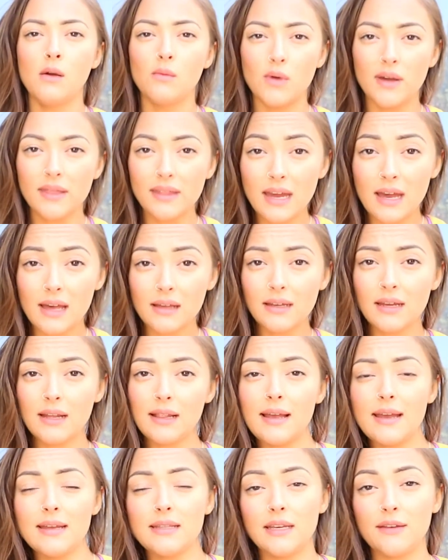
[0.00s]
With
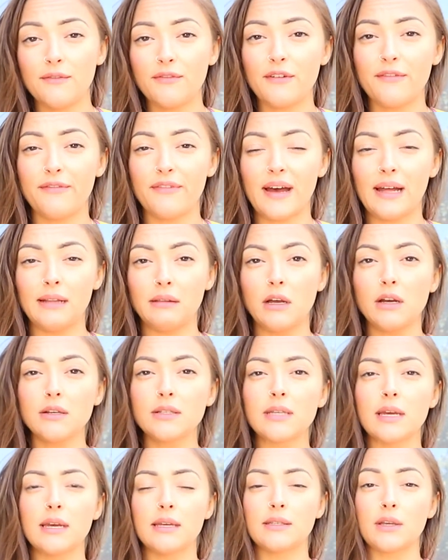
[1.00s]
calculating for fat loss,
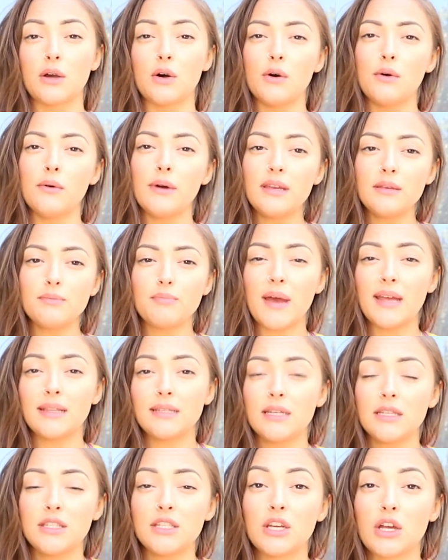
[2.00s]
it's always
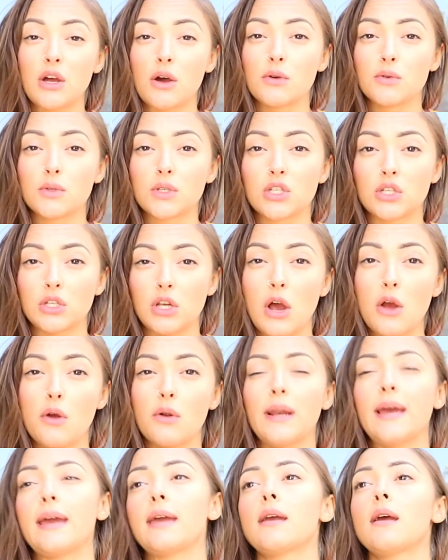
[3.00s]
better to go
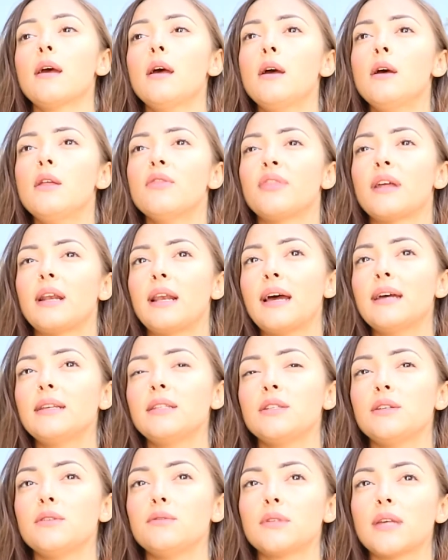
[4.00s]
slowly. The less
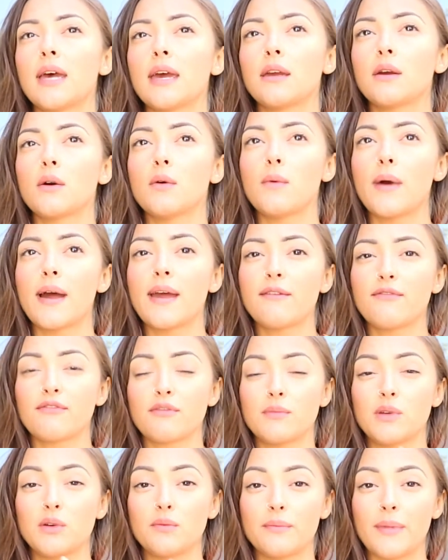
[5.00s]
you take away
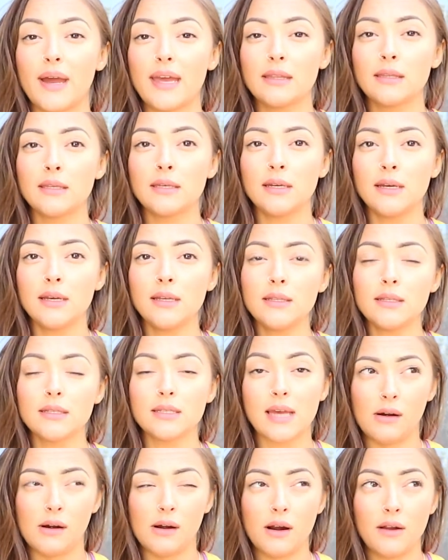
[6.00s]
from your maintenance,
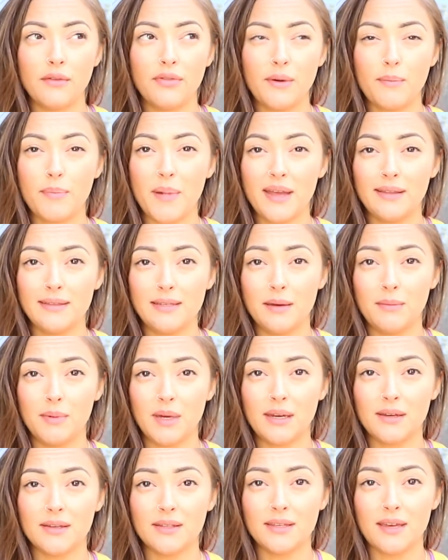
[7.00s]
the better,
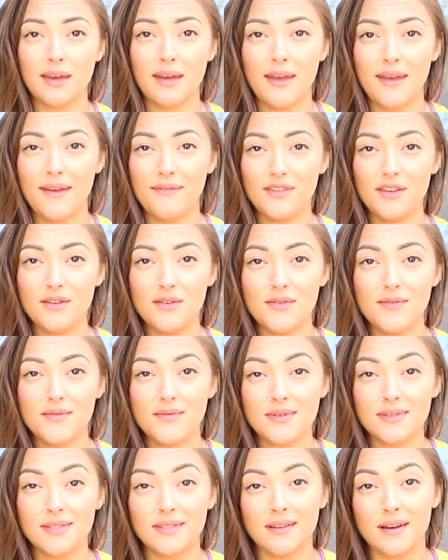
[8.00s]
because if you
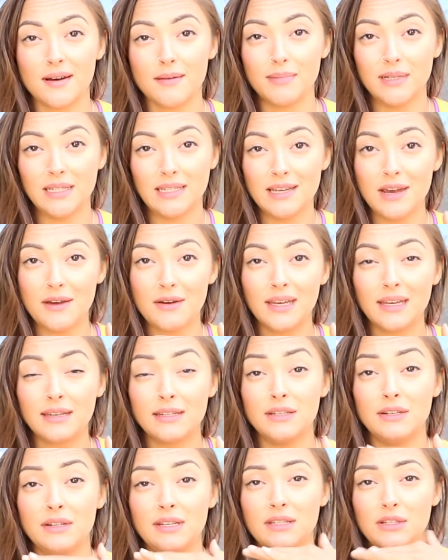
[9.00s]
start plateauing
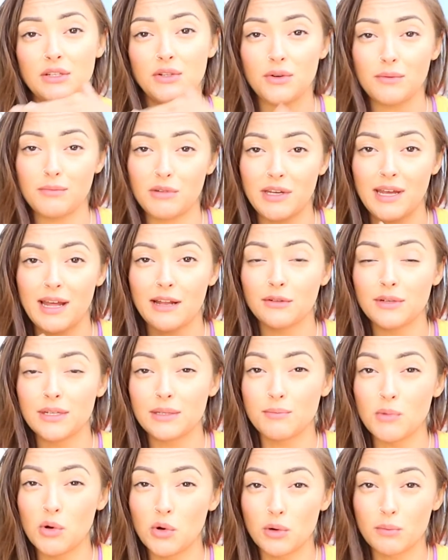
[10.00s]
and you need to drop your
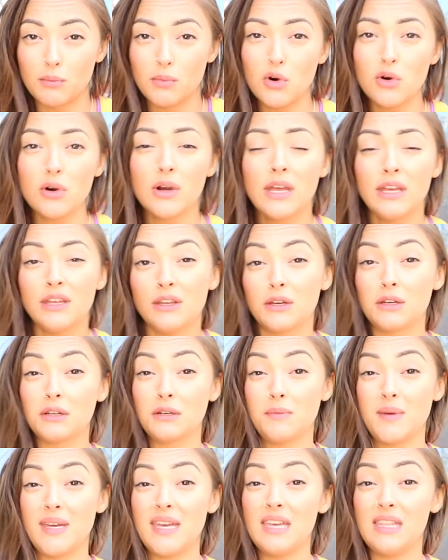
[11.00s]
calories more and more, you're going
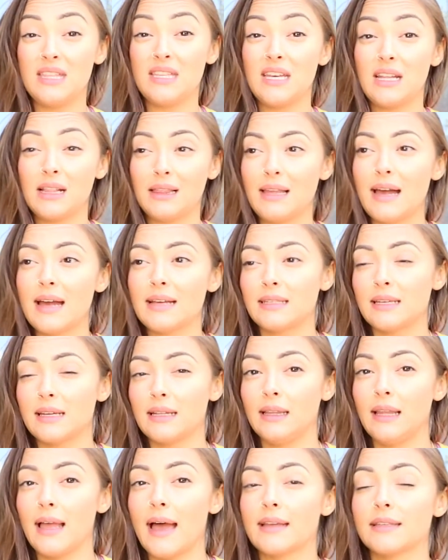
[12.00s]
to be eating less
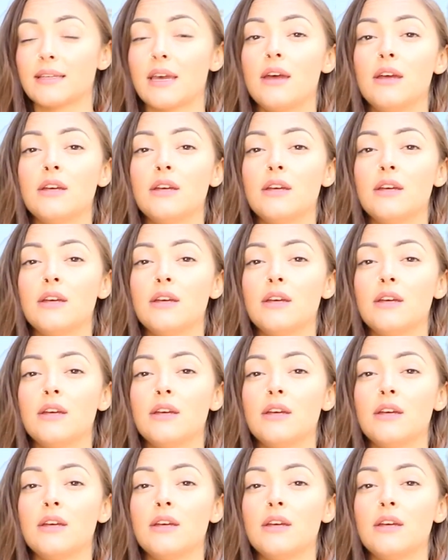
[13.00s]
and less.